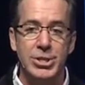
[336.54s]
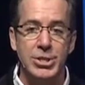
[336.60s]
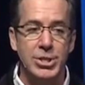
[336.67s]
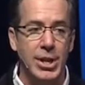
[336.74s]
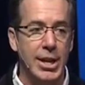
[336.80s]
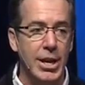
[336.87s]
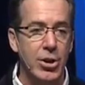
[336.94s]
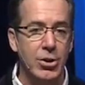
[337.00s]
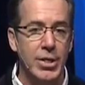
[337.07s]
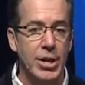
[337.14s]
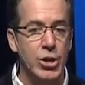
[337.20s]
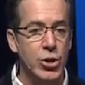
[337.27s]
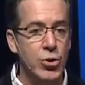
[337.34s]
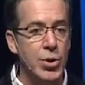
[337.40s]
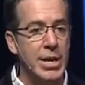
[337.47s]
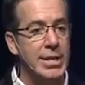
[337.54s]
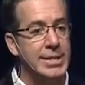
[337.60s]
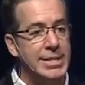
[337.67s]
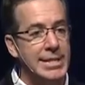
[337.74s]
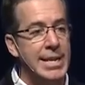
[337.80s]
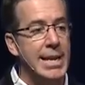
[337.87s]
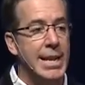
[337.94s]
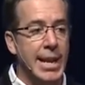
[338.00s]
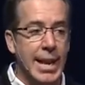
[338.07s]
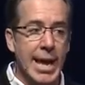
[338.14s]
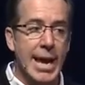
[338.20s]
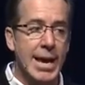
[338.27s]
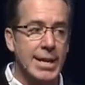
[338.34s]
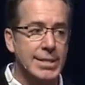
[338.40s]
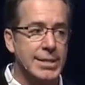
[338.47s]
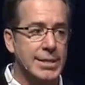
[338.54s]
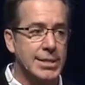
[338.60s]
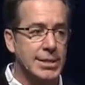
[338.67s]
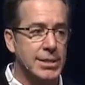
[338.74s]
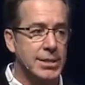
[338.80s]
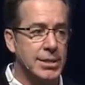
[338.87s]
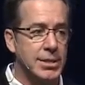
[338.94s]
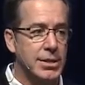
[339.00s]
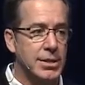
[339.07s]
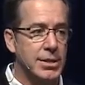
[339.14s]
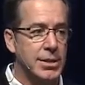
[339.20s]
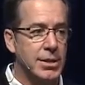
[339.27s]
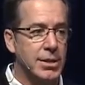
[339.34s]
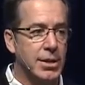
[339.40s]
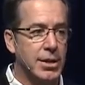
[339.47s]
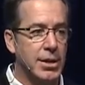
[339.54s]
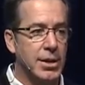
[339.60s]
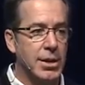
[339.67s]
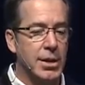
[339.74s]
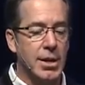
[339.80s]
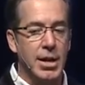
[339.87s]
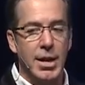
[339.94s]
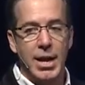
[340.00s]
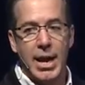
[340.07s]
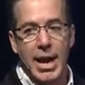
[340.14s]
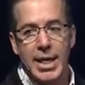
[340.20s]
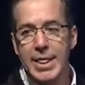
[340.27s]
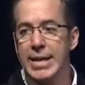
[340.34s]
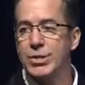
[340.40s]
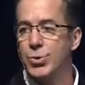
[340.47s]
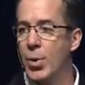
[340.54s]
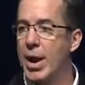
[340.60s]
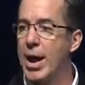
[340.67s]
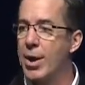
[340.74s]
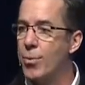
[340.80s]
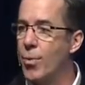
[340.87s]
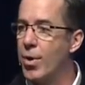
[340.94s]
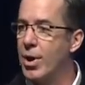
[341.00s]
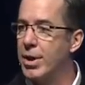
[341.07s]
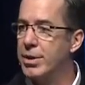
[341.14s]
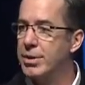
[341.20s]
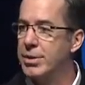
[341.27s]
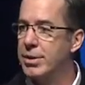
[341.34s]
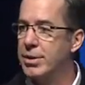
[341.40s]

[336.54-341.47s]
as clear that you can sin less. And that's what I want.